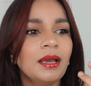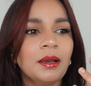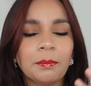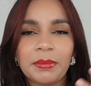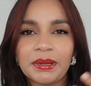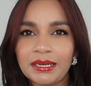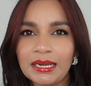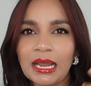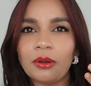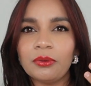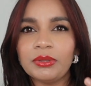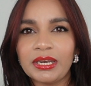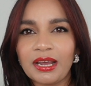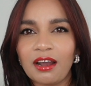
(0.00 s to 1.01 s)
but now
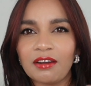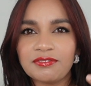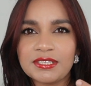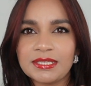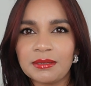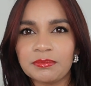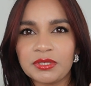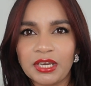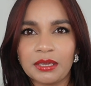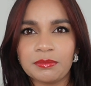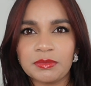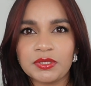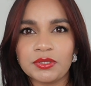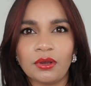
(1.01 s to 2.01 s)
that after some
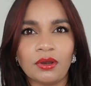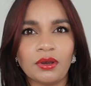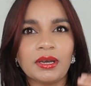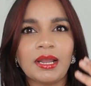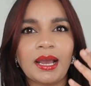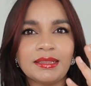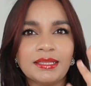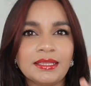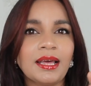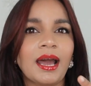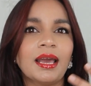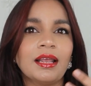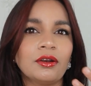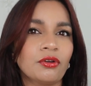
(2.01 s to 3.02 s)
time has gone, I think the
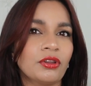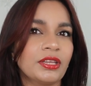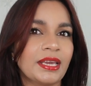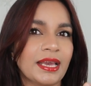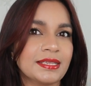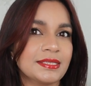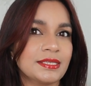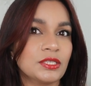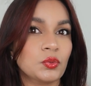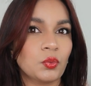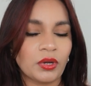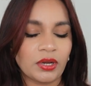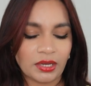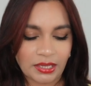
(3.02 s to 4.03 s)
hyaluronic acid is
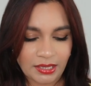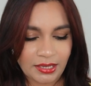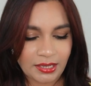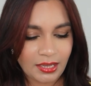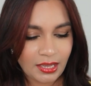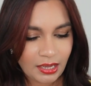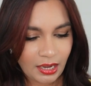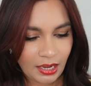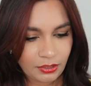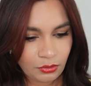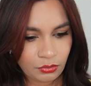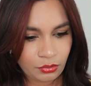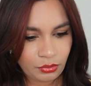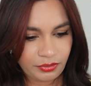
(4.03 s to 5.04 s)
working. I
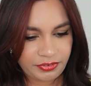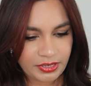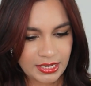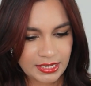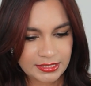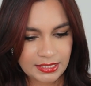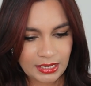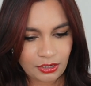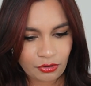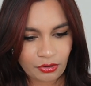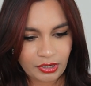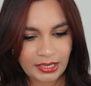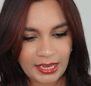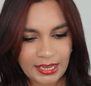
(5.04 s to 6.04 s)
don't know if it has
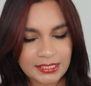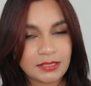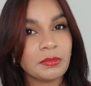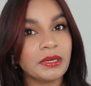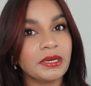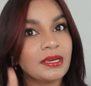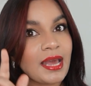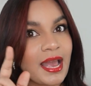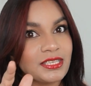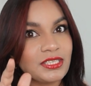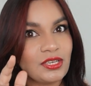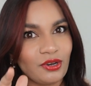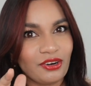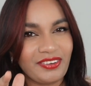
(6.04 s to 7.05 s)
hyaluronic acid, but it has
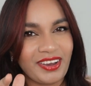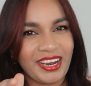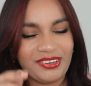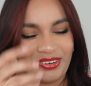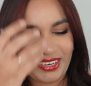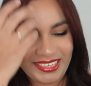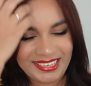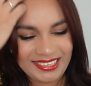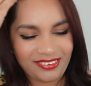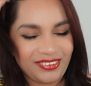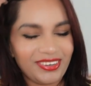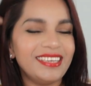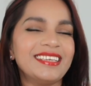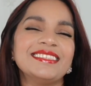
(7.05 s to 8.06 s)
a lot of hydrating
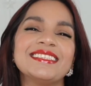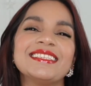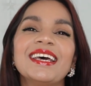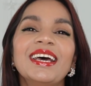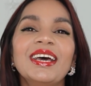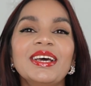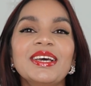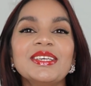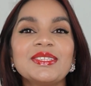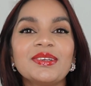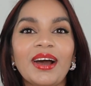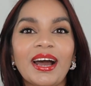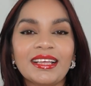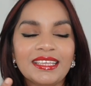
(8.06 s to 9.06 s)
ingredients.
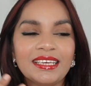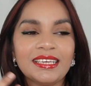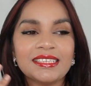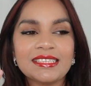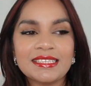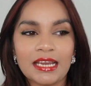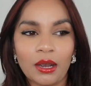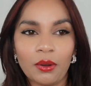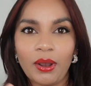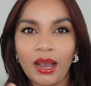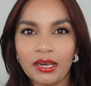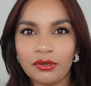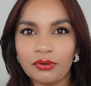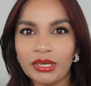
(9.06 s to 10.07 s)
So I think it's now
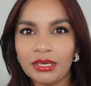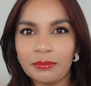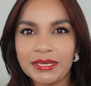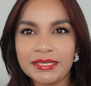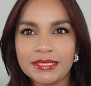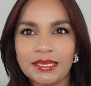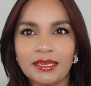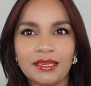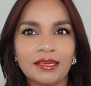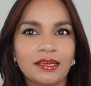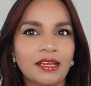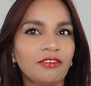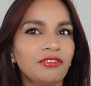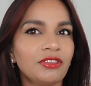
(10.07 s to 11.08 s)
hydrating my skin
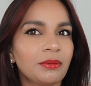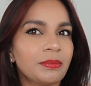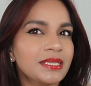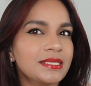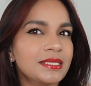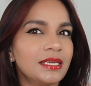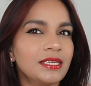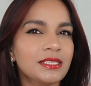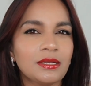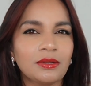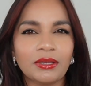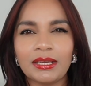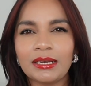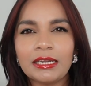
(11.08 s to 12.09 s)
enough that my skin is
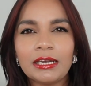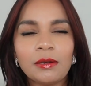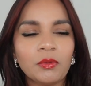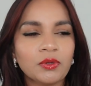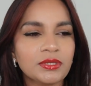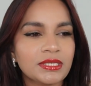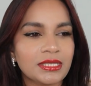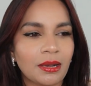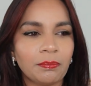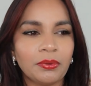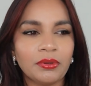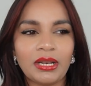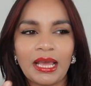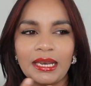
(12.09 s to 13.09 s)
looking a little more
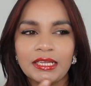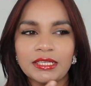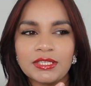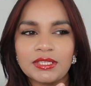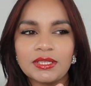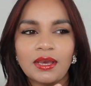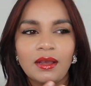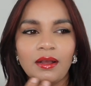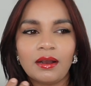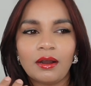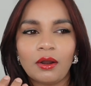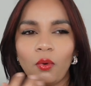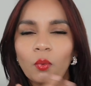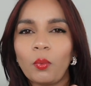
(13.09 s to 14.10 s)
supple, and it's
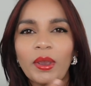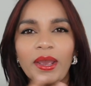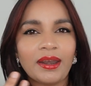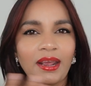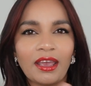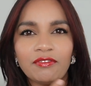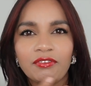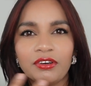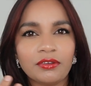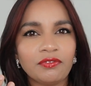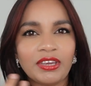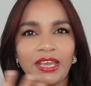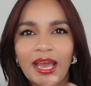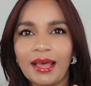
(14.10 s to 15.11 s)
wherever
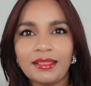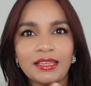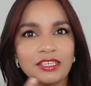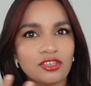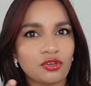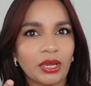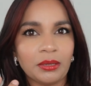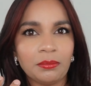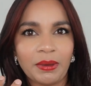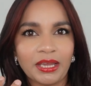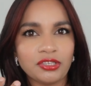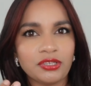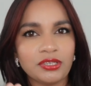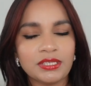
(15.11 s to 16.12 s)
we had the dry
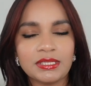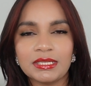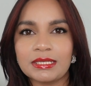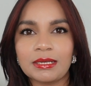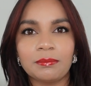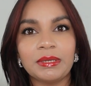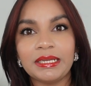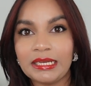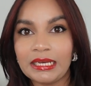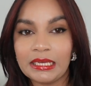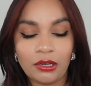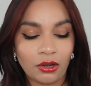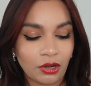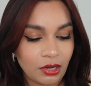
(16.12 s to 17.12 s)
patchiness, it's completely
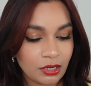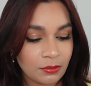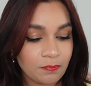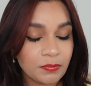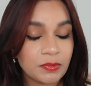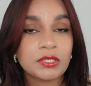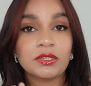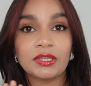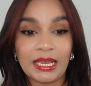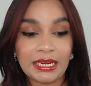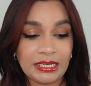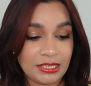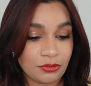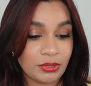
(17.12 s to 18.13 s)
gone. So
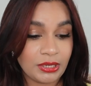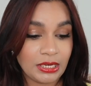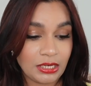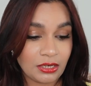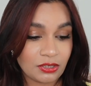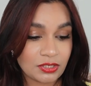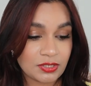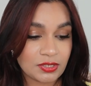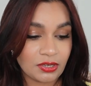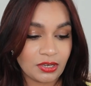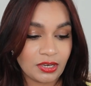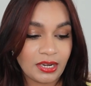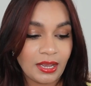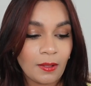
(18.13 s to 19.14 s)
that really looks
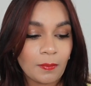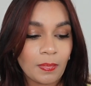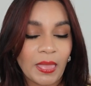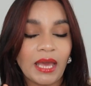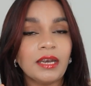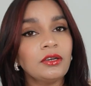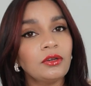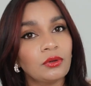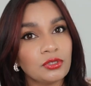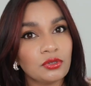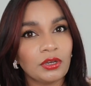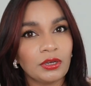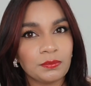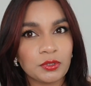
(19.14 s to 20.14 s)
good. And it
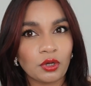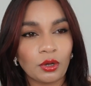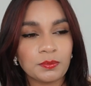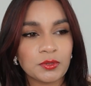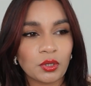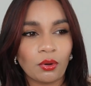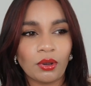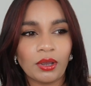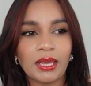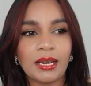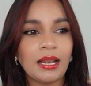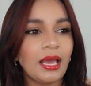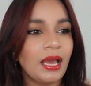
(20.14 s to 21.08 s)
also absorbs oil.